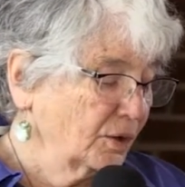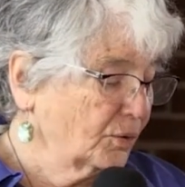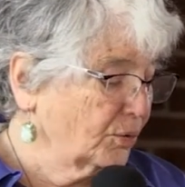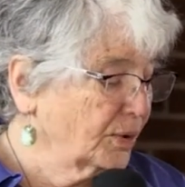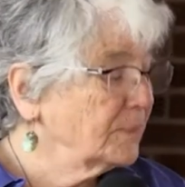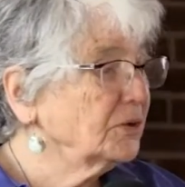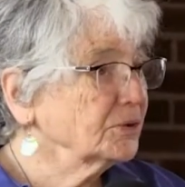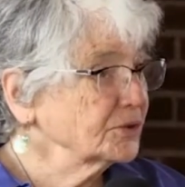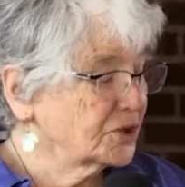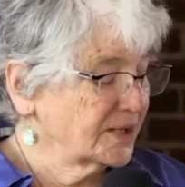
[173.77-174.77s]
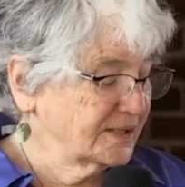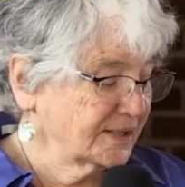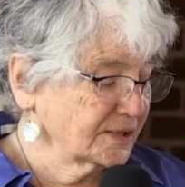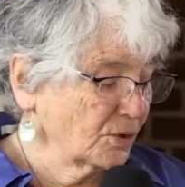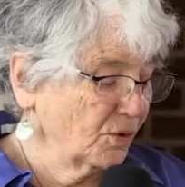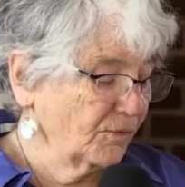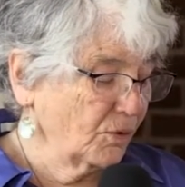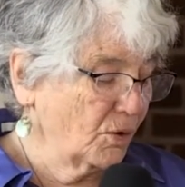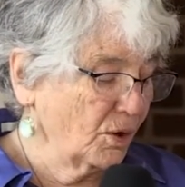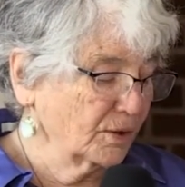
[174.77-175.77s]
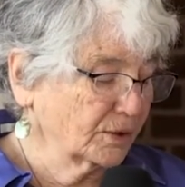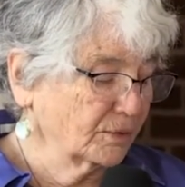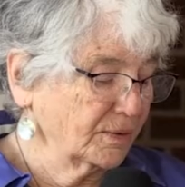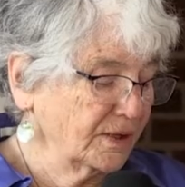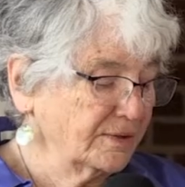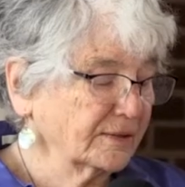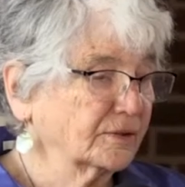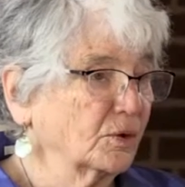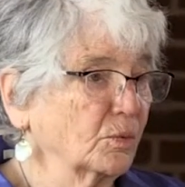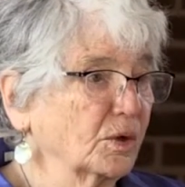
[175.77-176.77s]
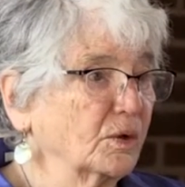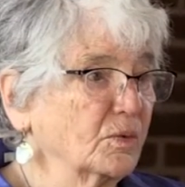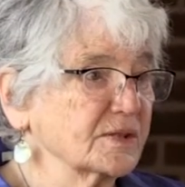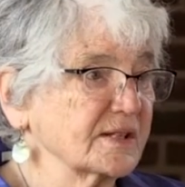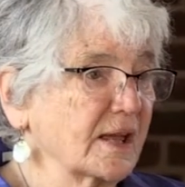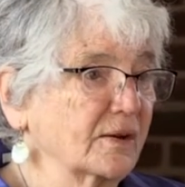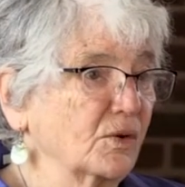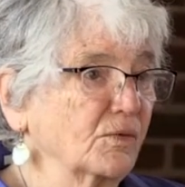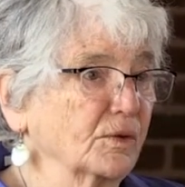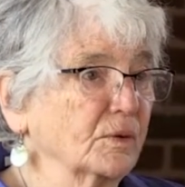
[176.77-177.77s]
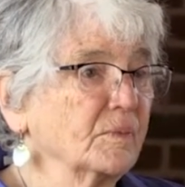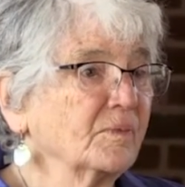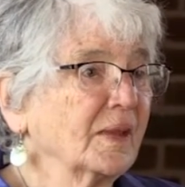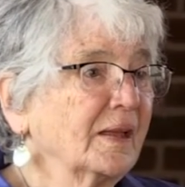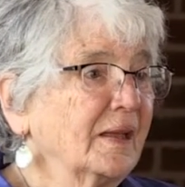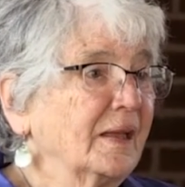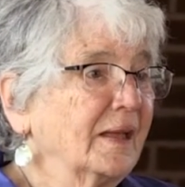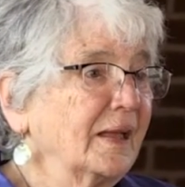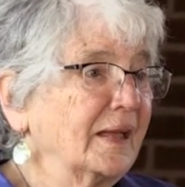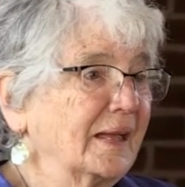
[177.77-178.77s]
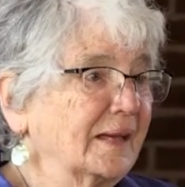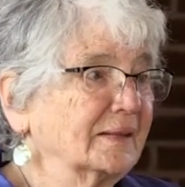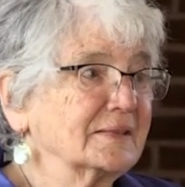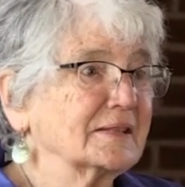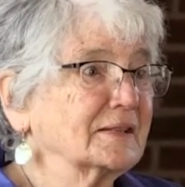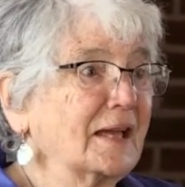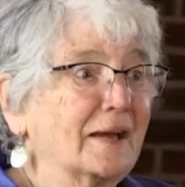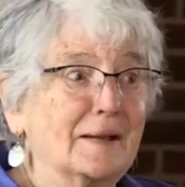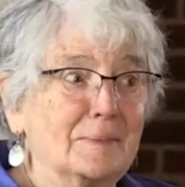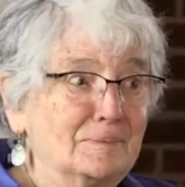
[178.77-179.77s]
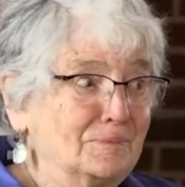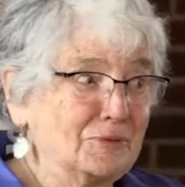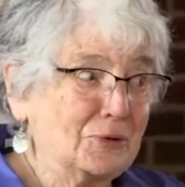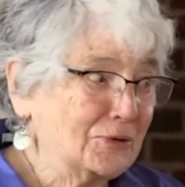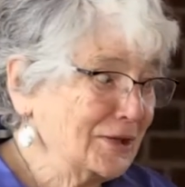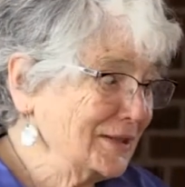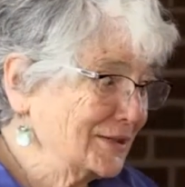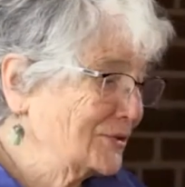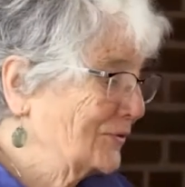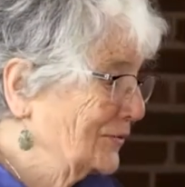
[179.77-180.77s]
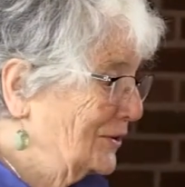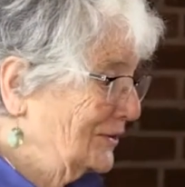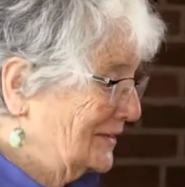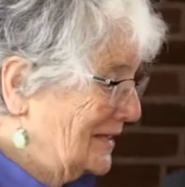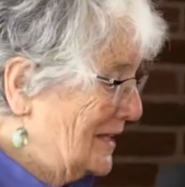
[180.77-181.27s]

criminal justice overhaul agreed that their work was not over. And I'm turning this over to